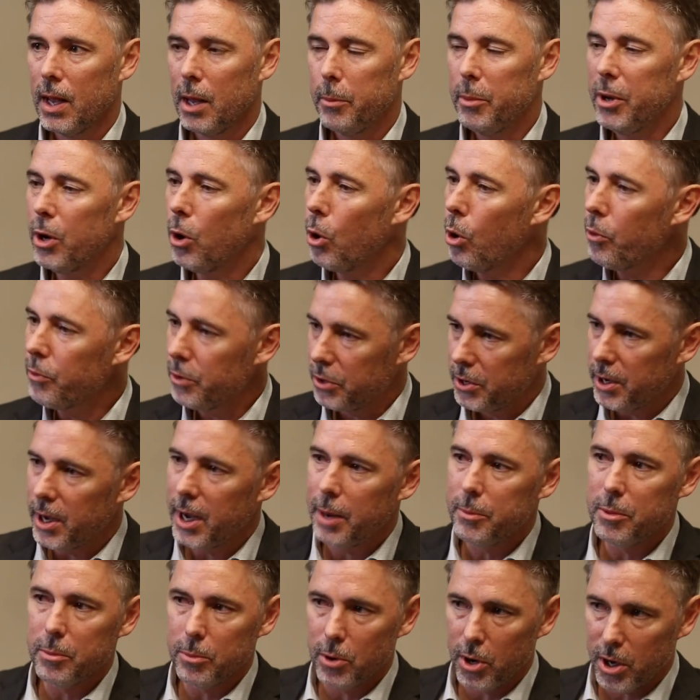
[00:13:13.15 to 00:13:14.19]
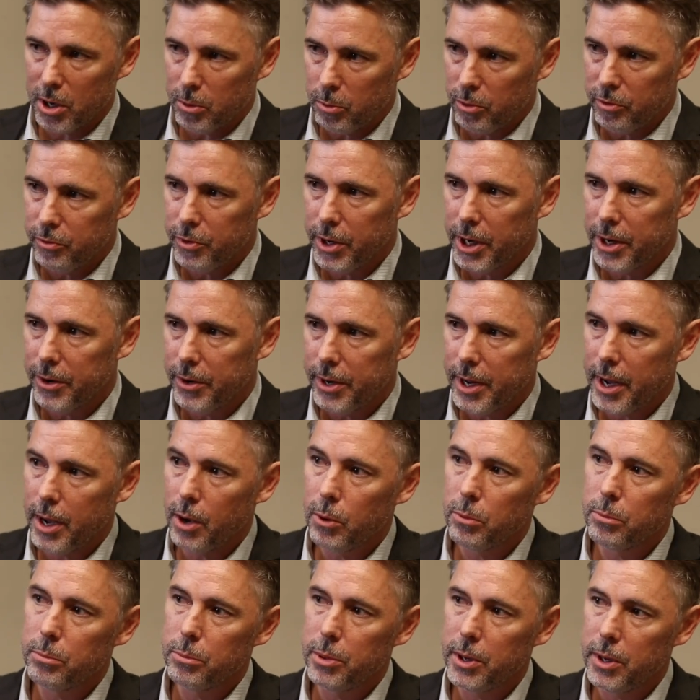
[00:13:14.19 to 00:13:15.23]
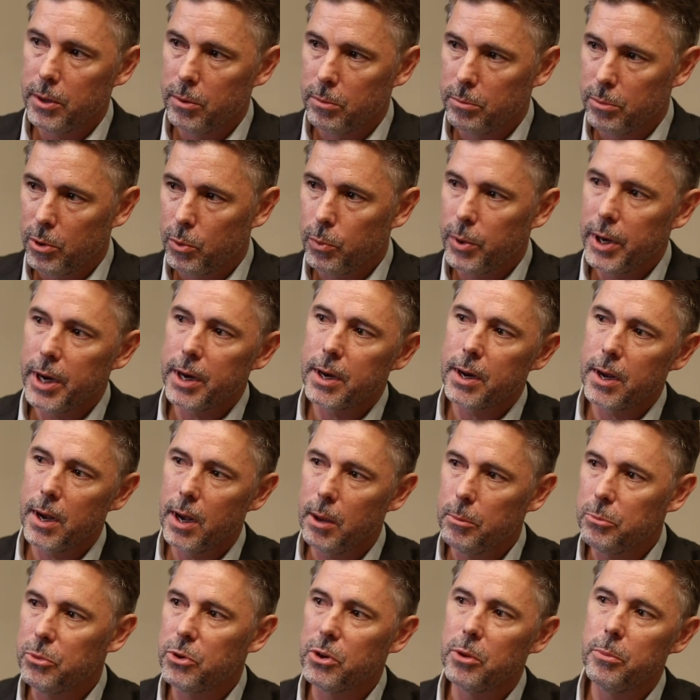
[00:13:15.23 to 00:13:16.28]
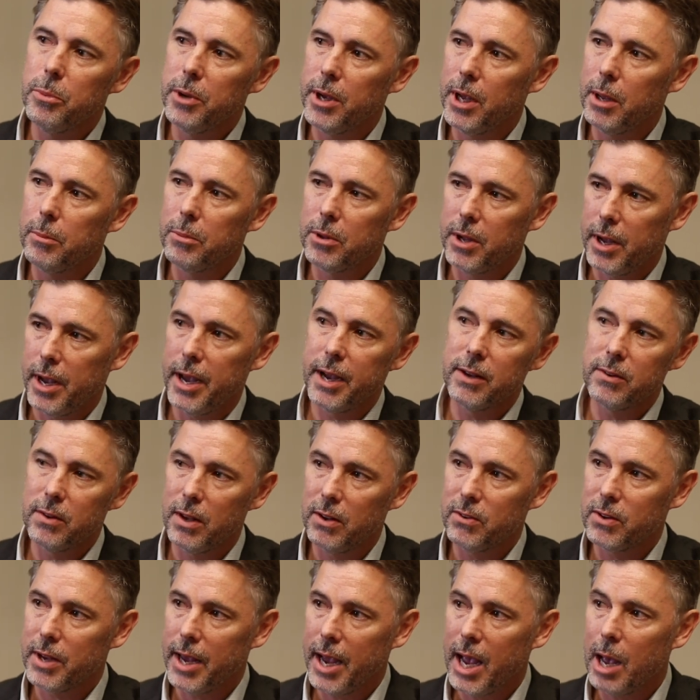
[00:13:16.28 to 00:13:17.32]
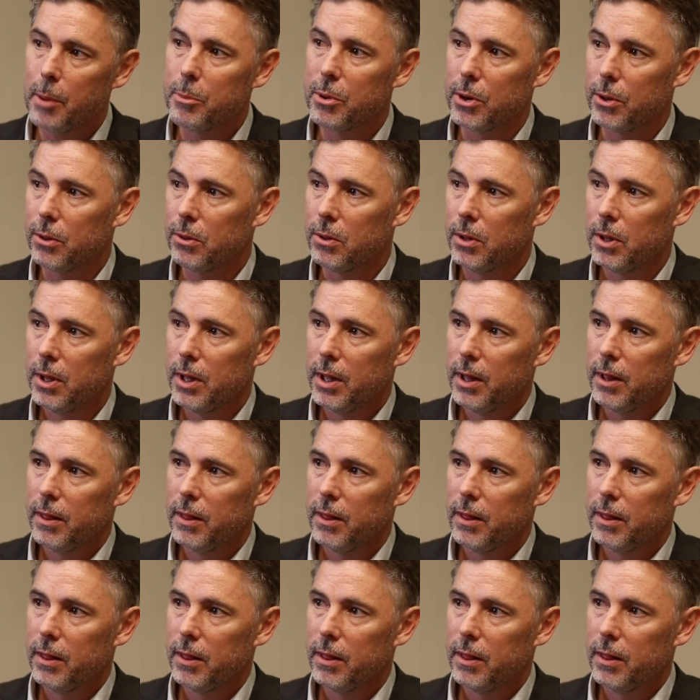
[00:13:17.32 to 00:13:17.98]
I mean, over time, the market will figure it out, but, but when it comes to being able to access capital